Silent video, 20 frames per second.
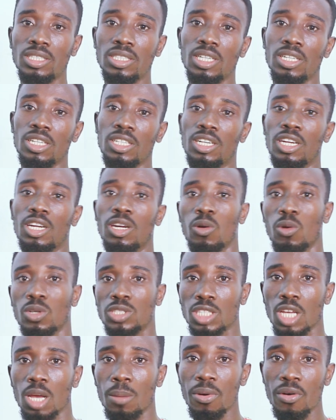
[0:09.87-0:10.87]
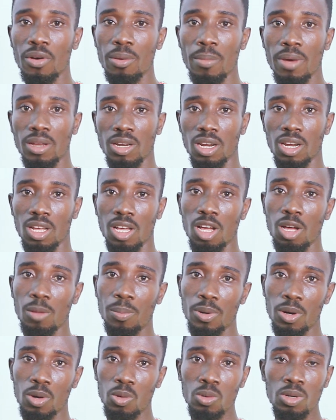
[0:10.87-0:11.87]
D N D Osabarim Manana
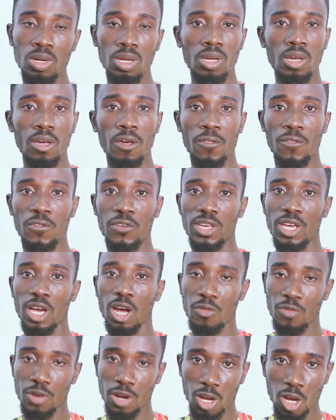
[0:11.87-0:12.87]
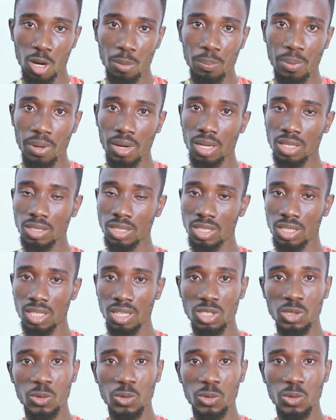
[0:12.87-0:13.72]
Apau, the African Panacea.